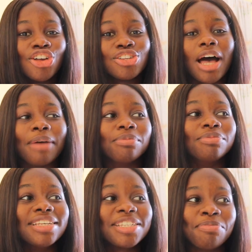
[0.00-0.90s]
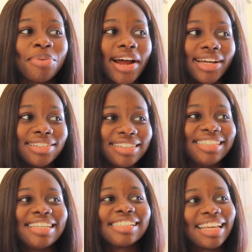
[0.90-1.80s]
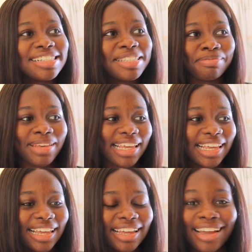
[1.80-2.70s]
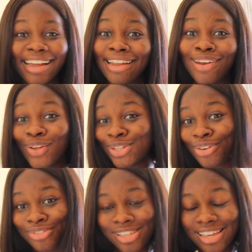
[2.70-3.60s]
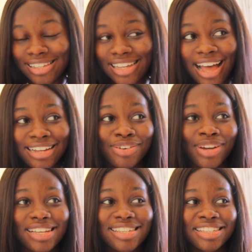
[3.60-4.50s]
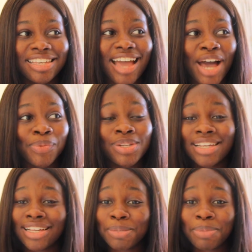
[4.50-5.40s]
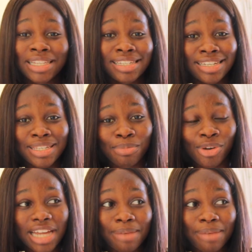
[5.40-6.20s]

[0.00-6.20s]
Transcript: So um, this brand sent me a lot of things and honestly, I wasn't expecting this much.